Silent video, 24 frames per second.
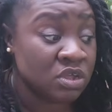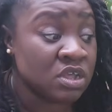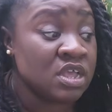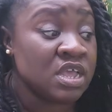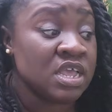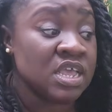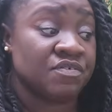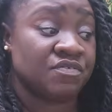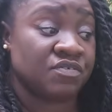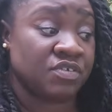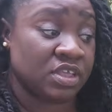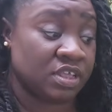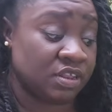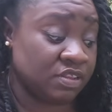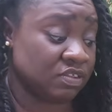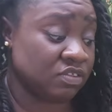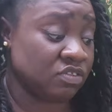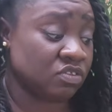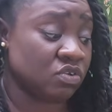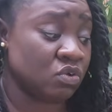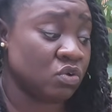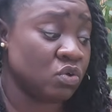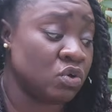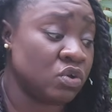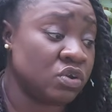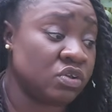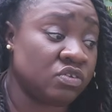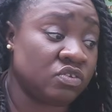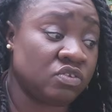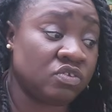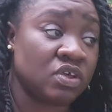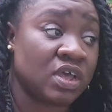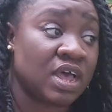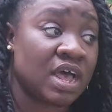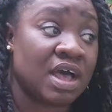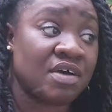If it is good
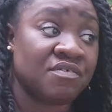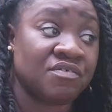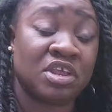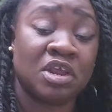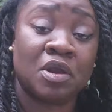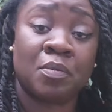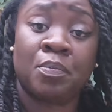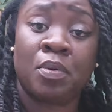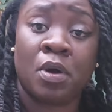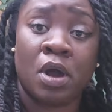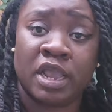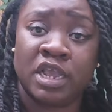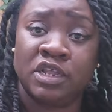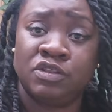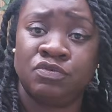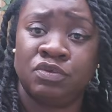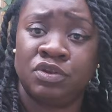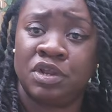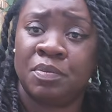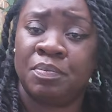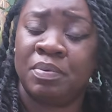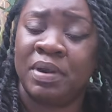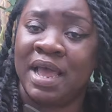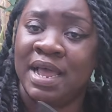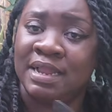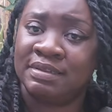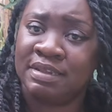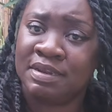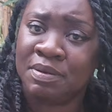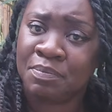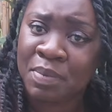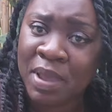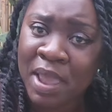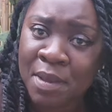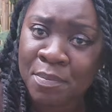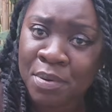to have air pockets when you're planting
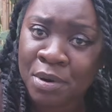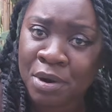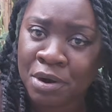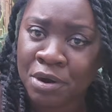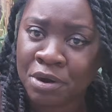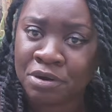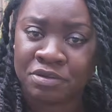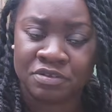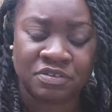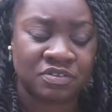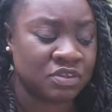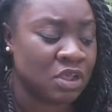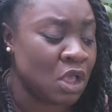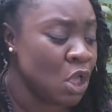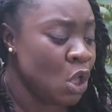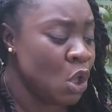peppers,